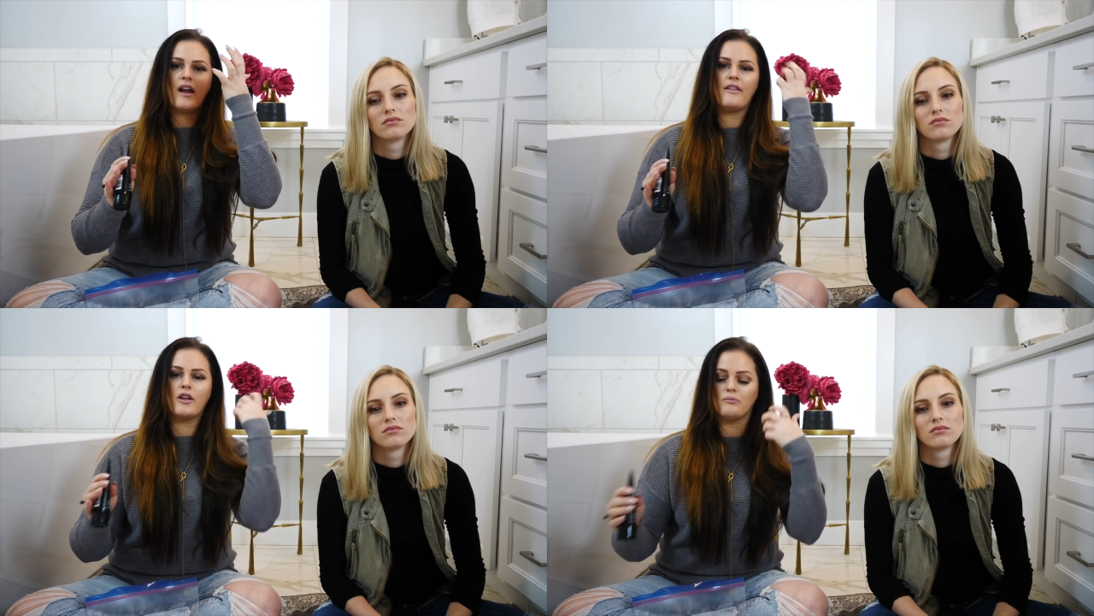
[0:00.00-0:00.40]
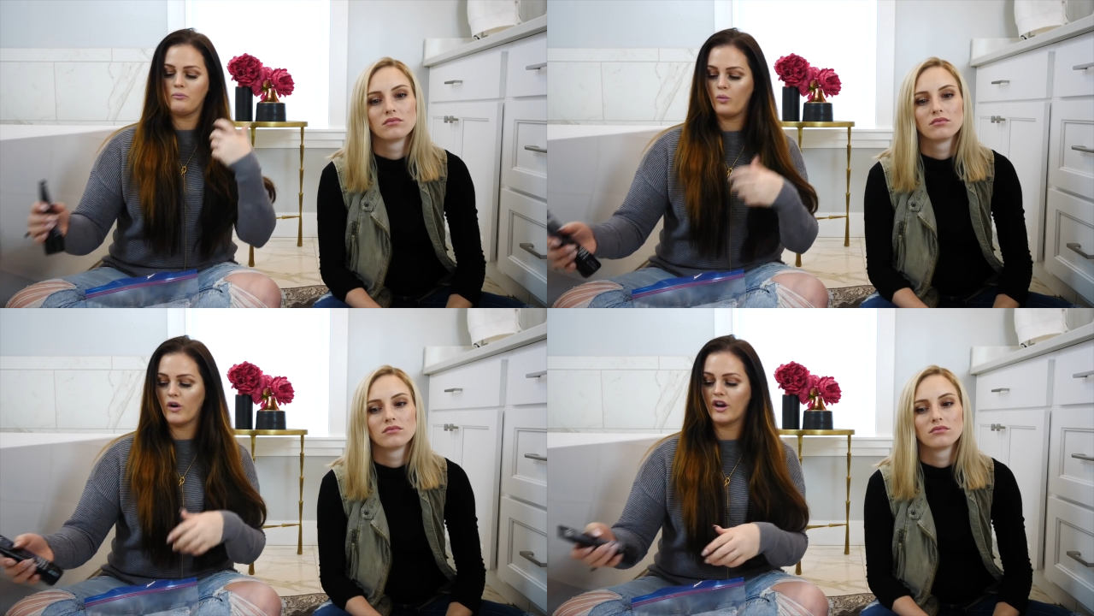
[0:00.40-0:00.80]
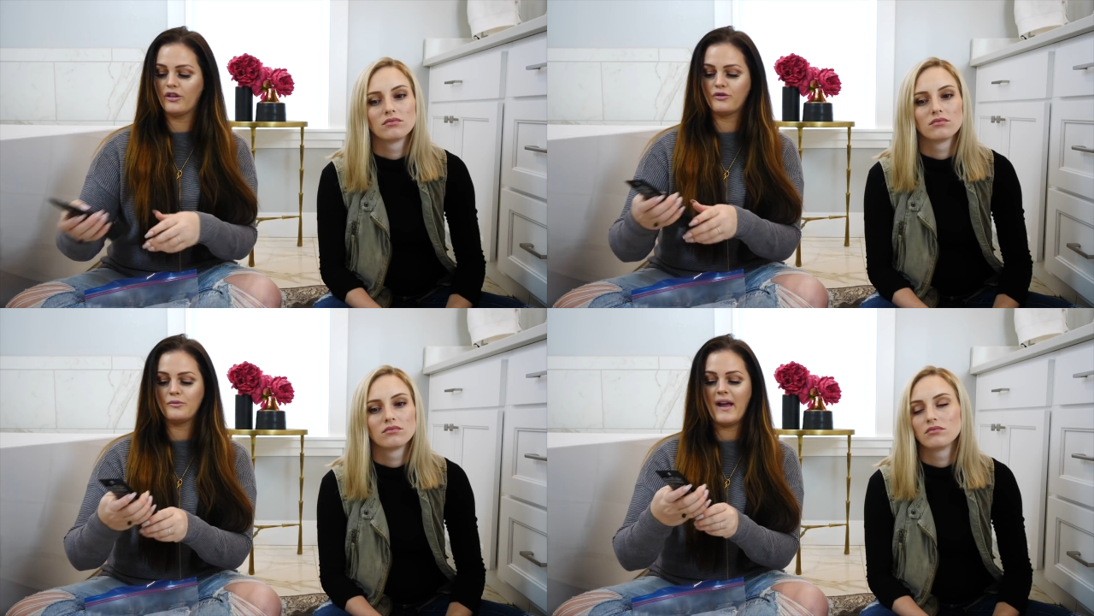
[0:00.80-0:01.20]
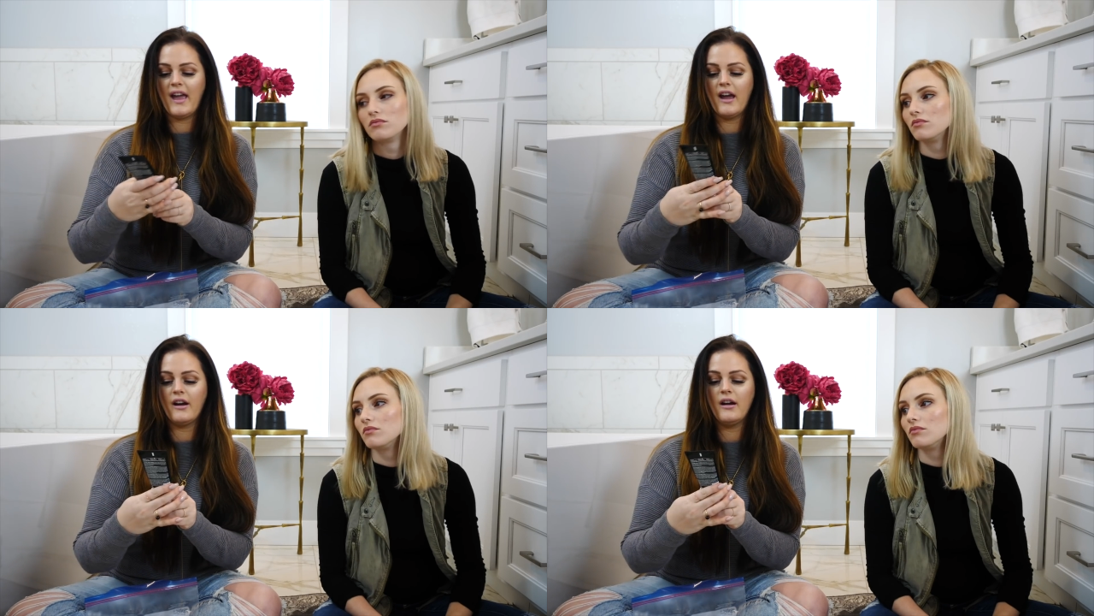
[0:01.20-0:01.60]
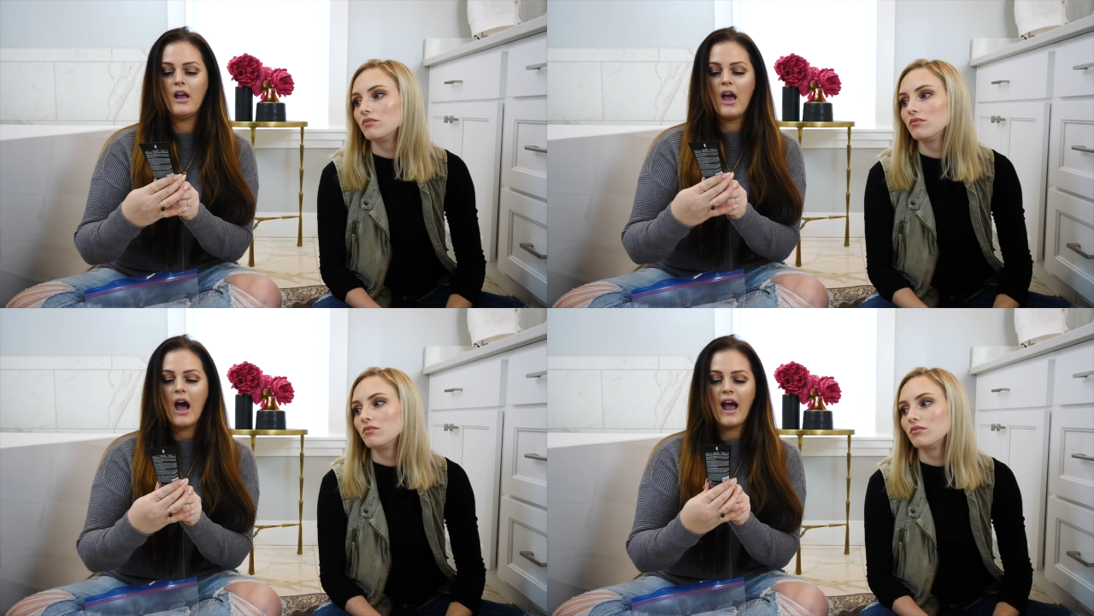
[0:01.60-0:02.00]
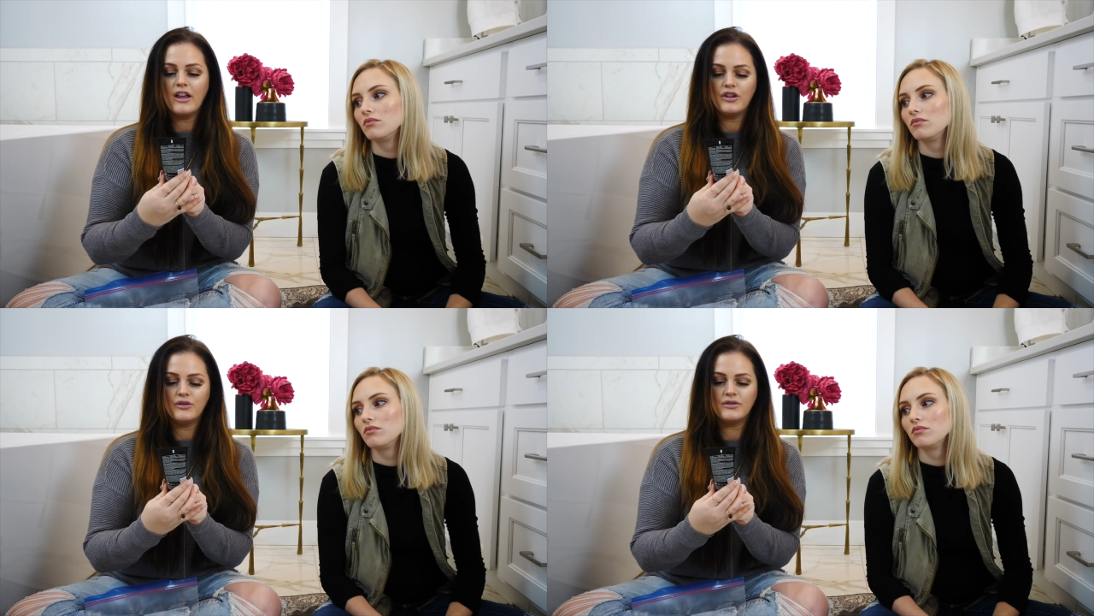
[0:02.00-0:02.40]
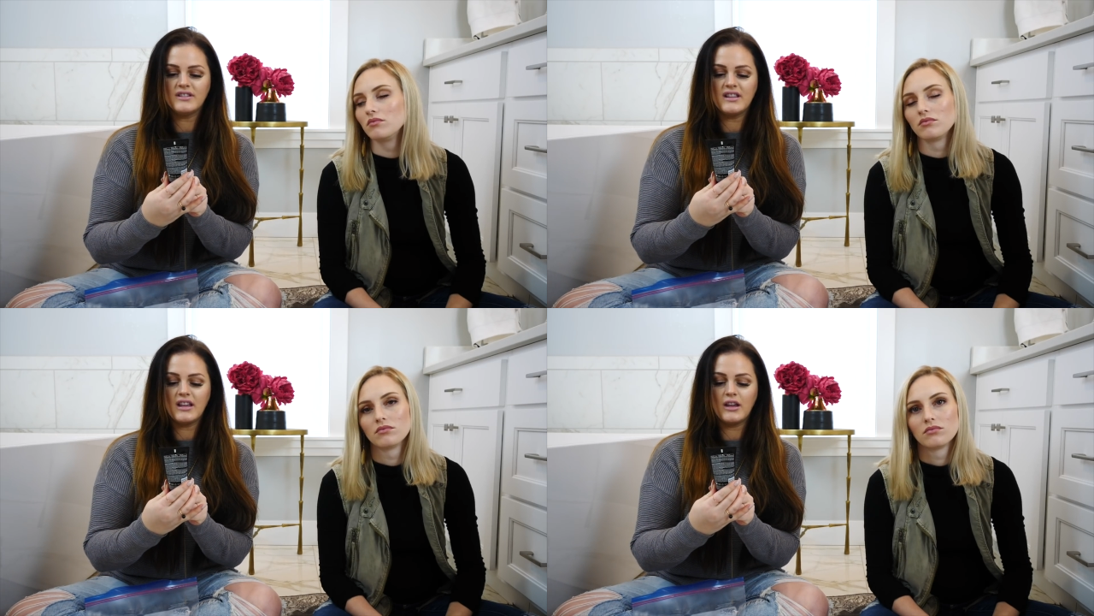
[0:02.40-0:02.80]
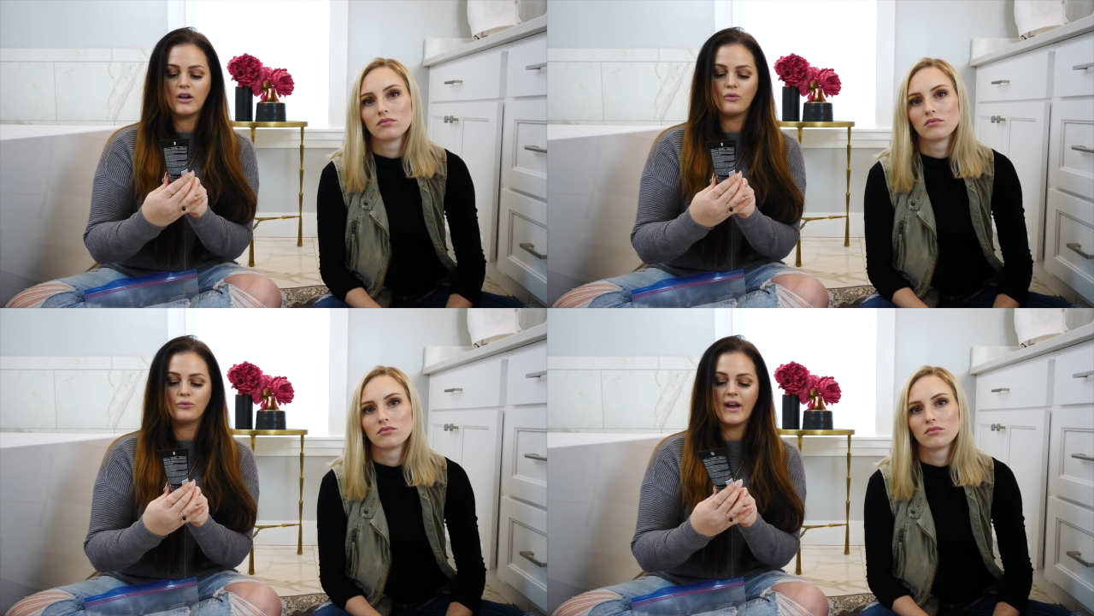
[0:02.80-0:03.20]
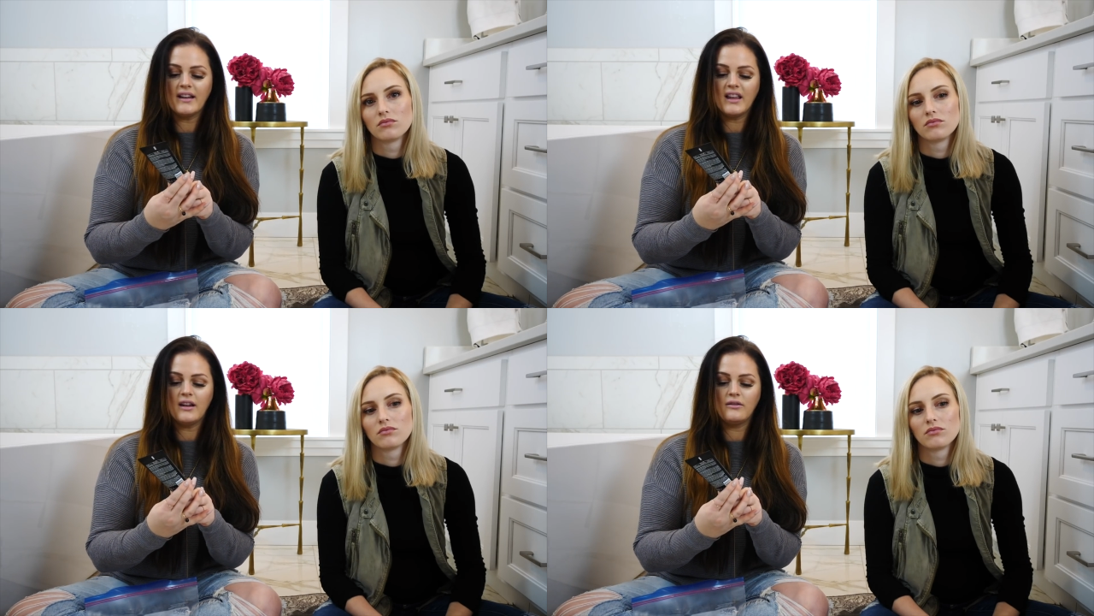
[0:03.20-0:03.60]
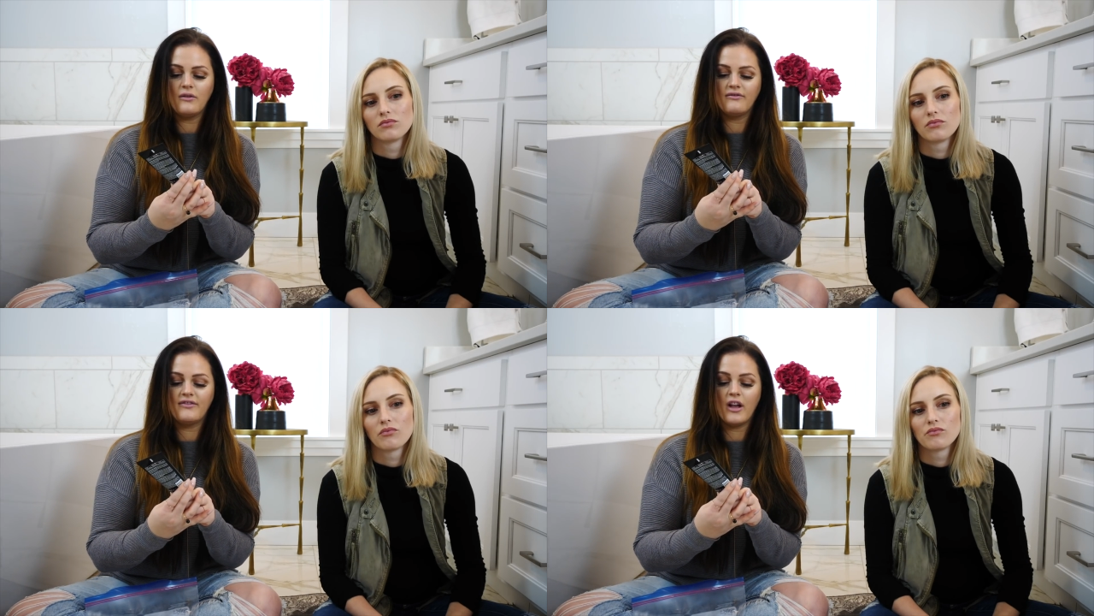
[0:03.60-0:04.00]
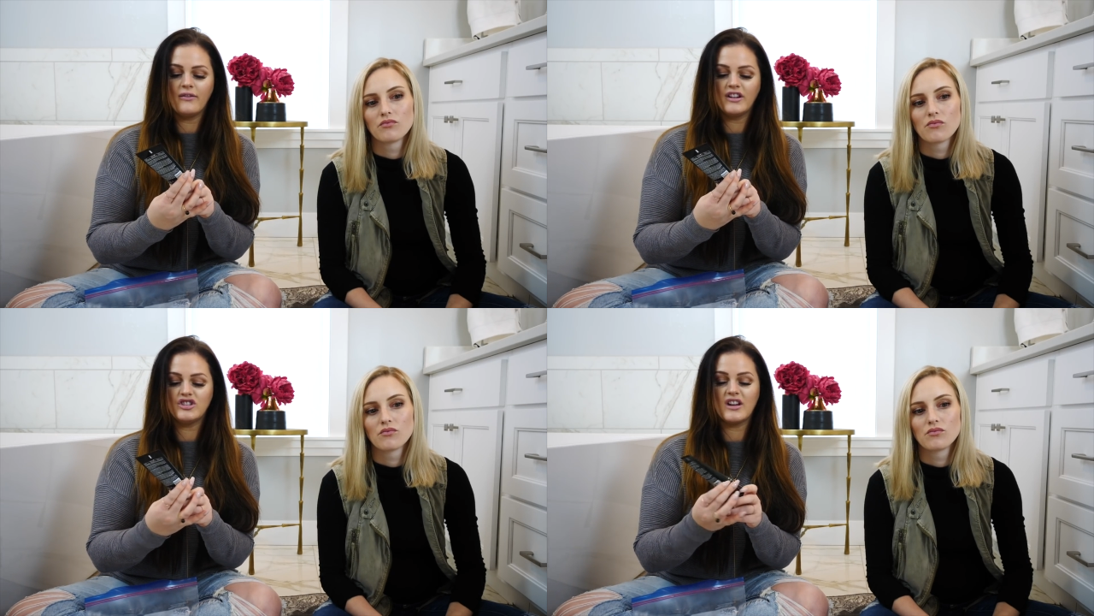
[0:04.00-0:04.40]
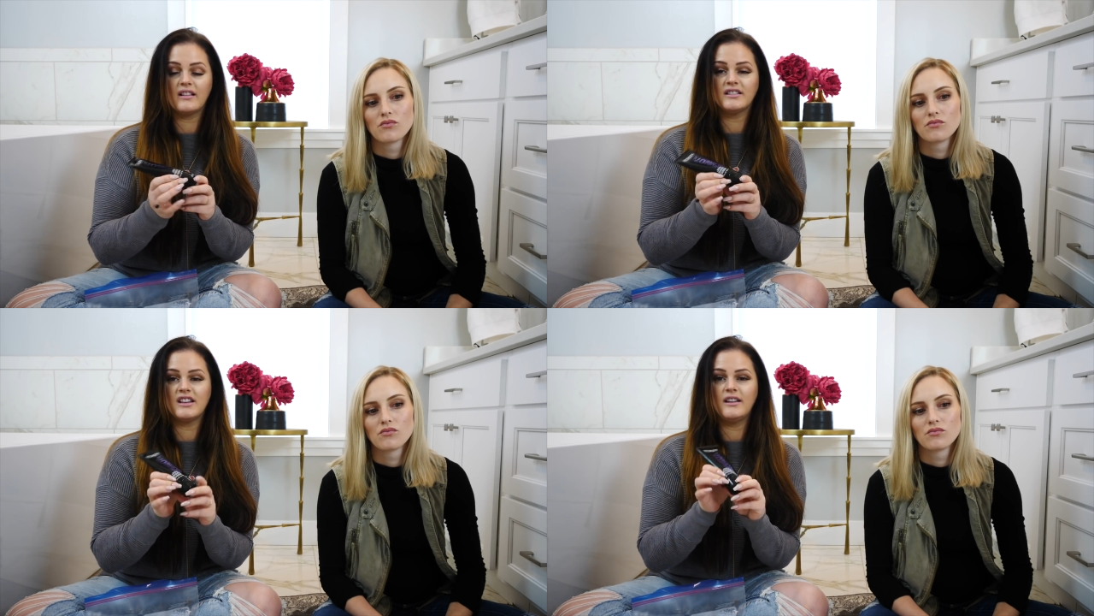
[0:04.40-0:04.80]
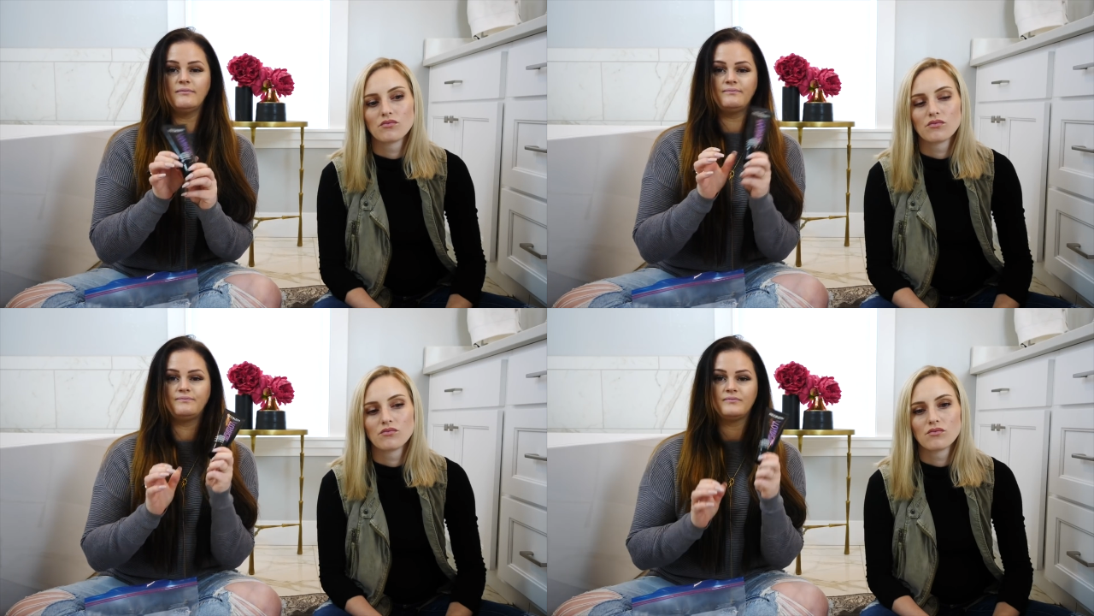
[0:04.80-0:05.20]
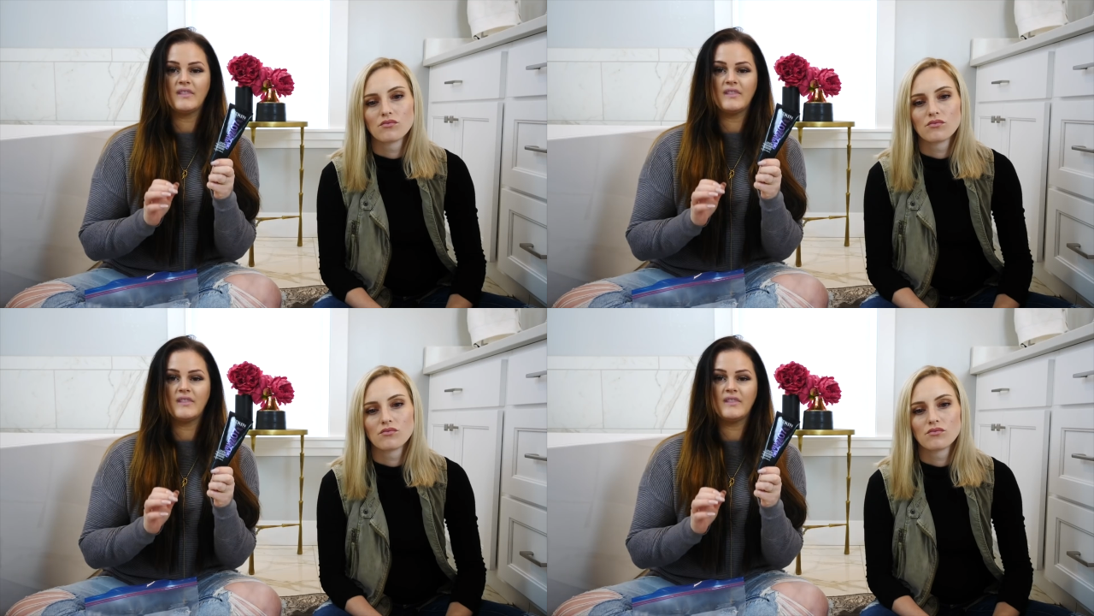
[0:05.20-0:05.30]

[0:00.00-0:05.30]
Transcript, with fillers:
Speaker 1: and then work it through my hair. I use the Redken Velvet Gelatin,